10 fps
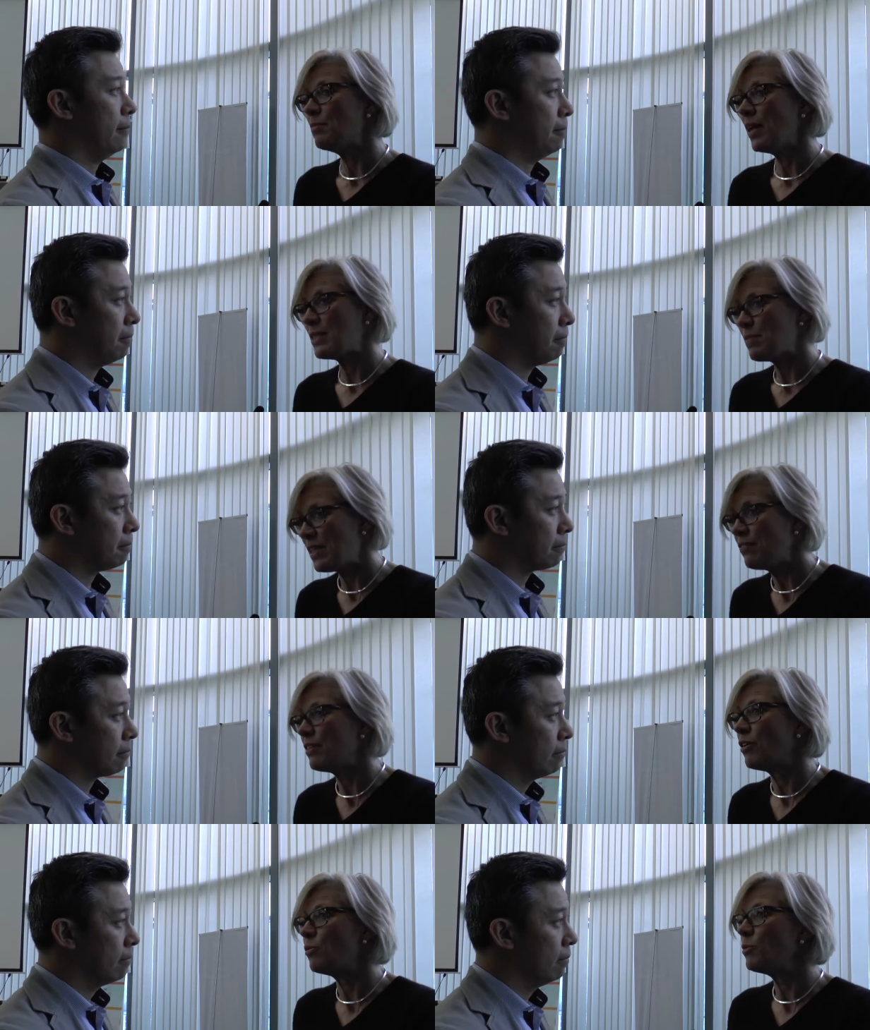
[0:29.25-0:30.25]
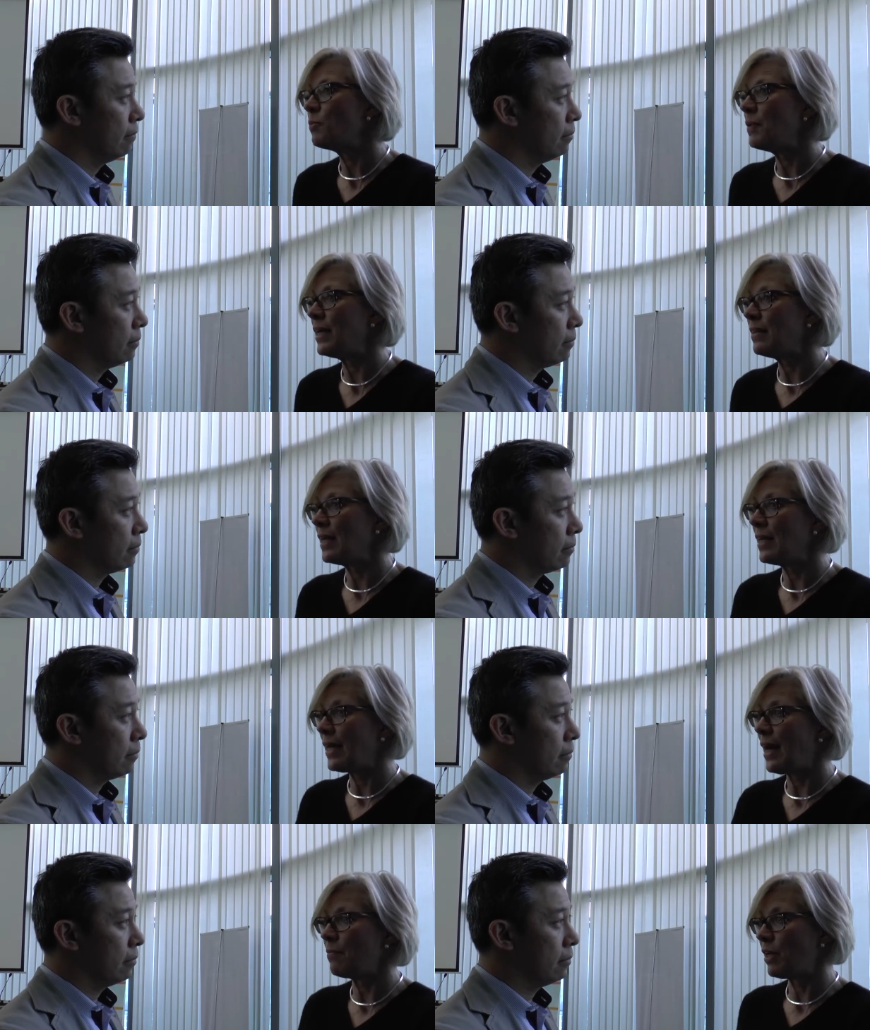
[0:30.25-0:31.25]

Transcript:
Speaker 1: My specific role will be the CAM